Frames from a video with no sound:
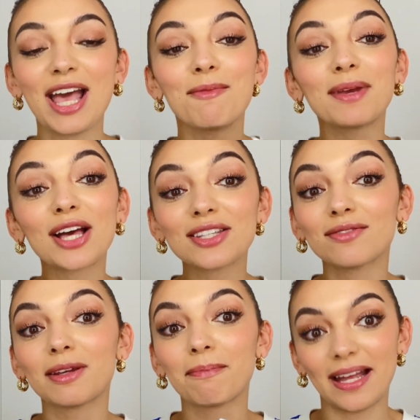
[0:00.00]
because
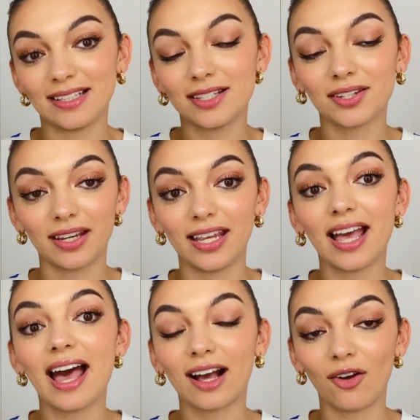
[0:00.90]
of the patisserie
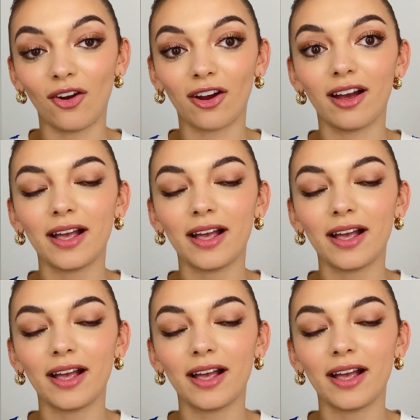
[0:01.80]
accord,